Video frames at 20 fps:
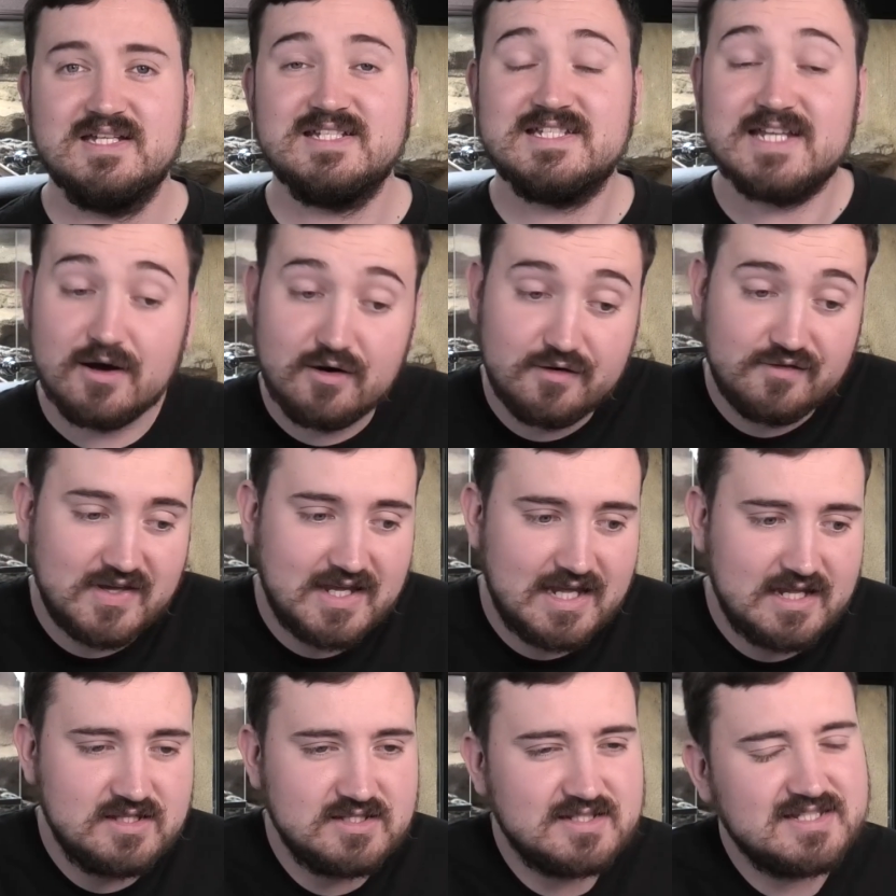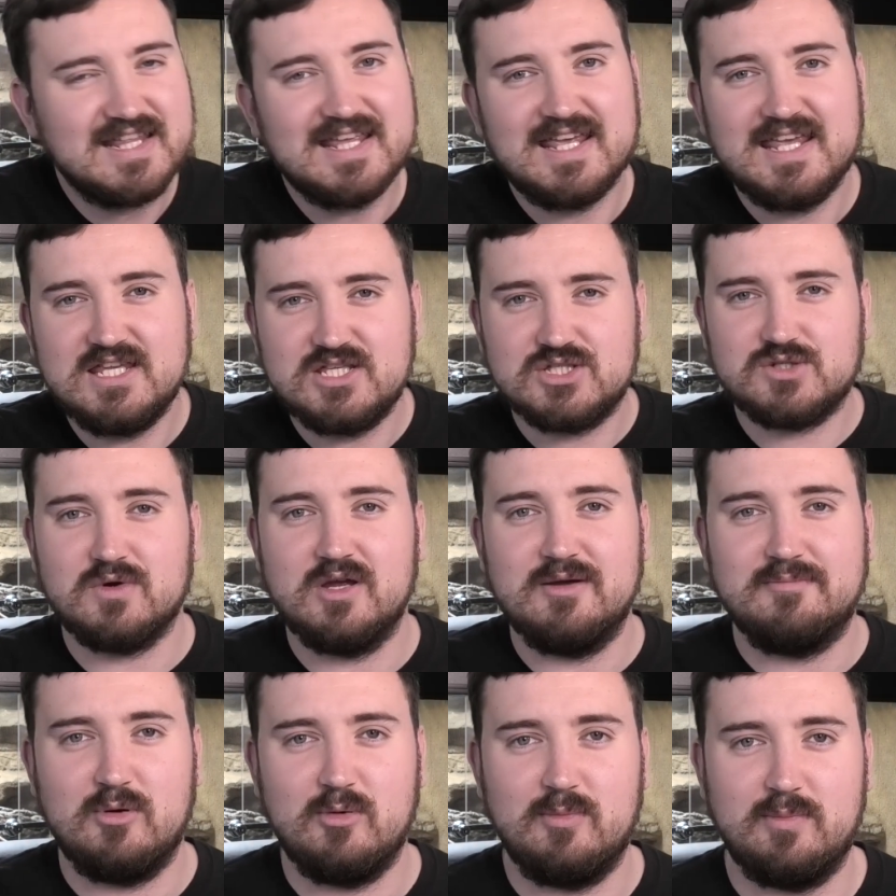Delving into the
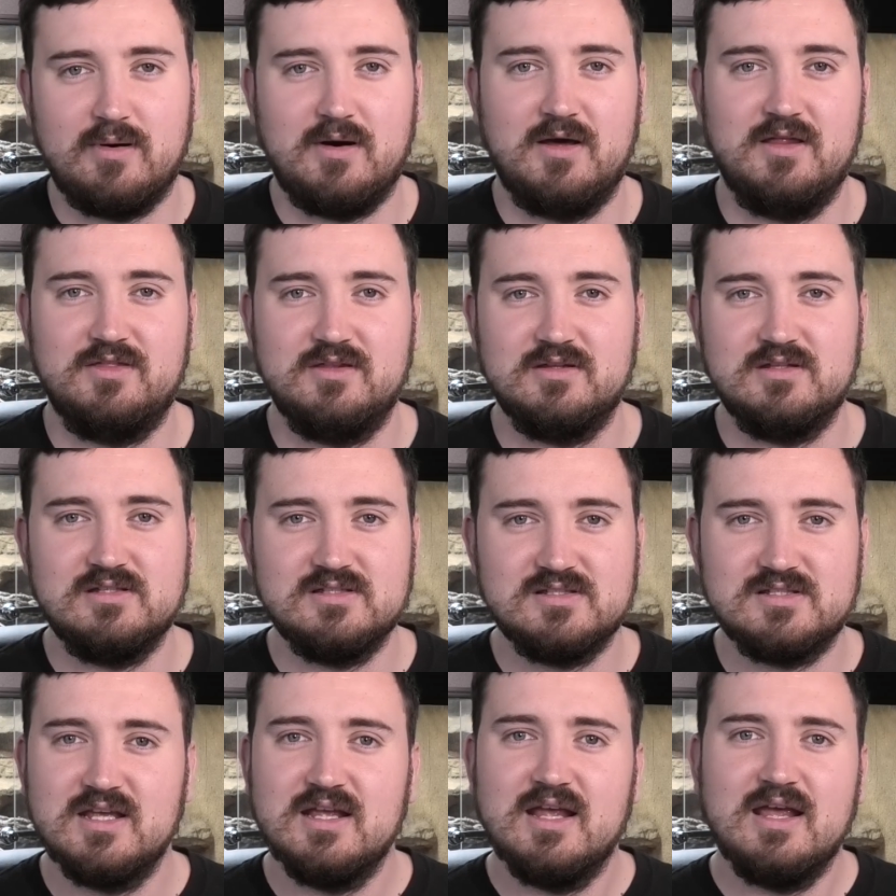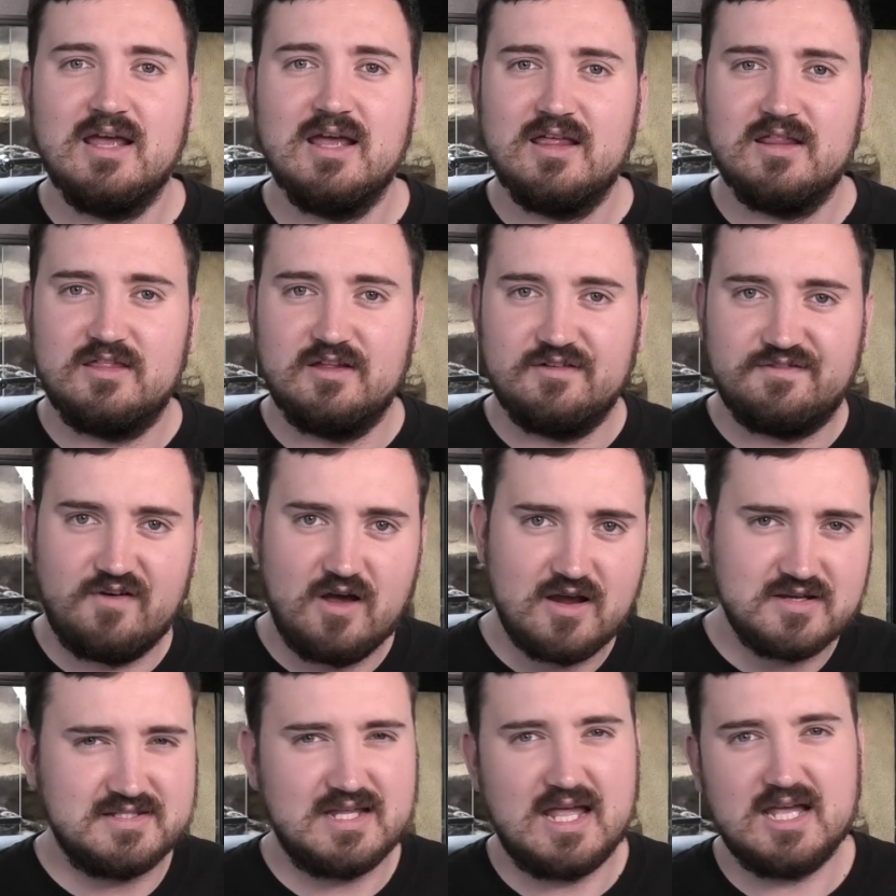history of ball pythons, the
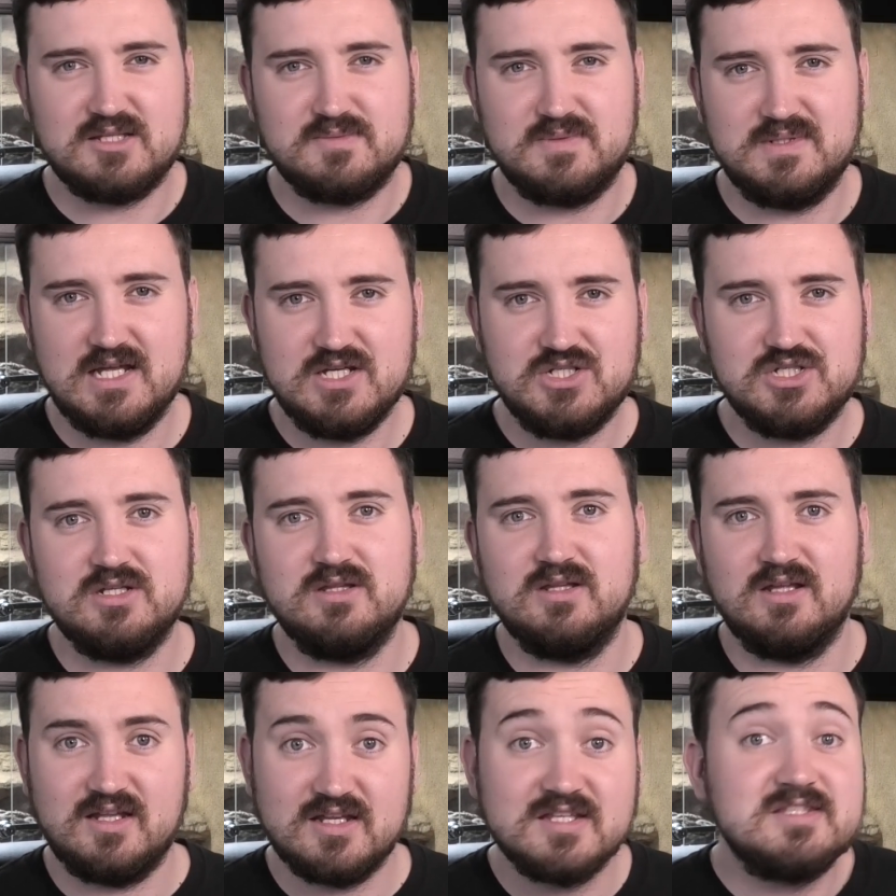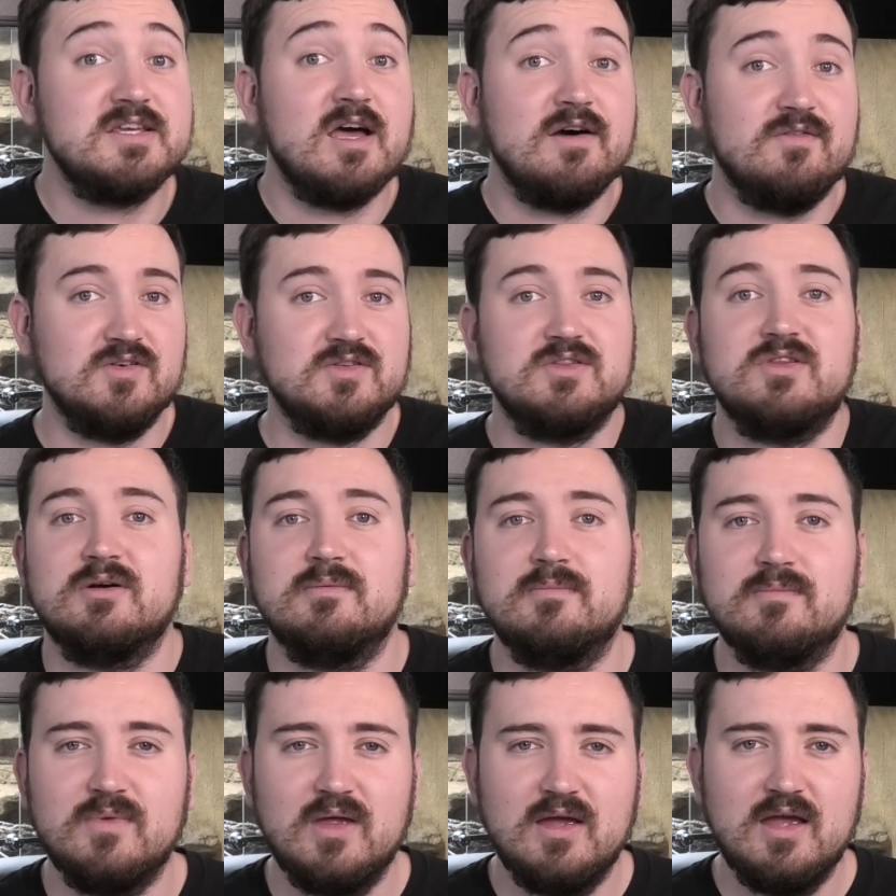first expedition that discovered
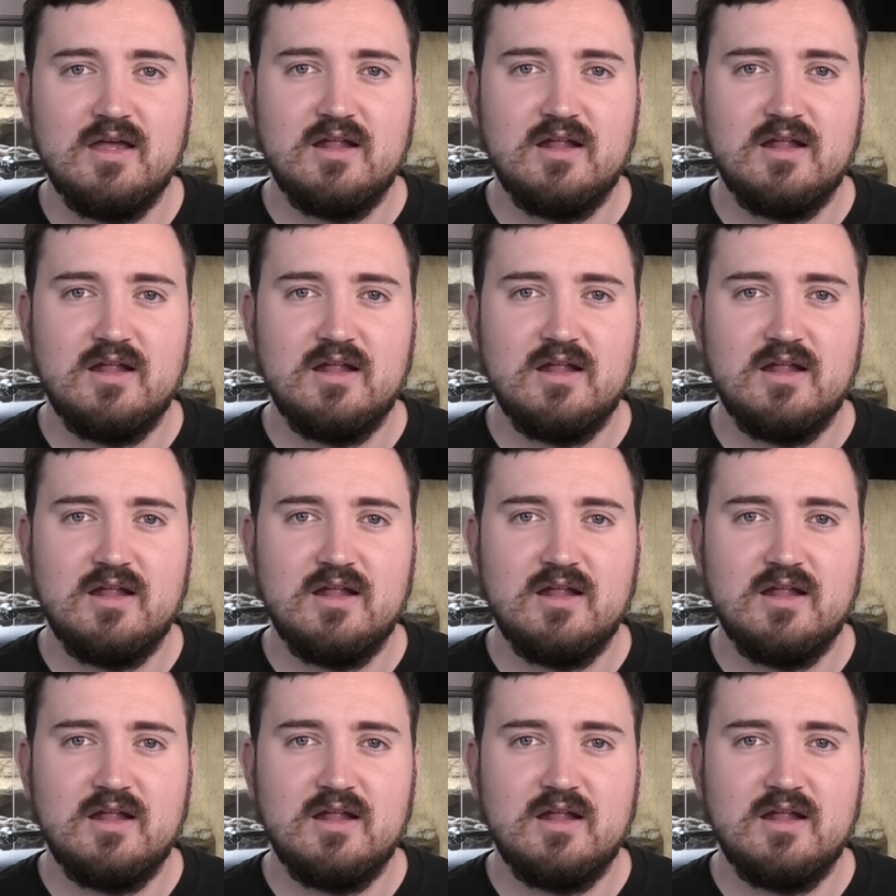them.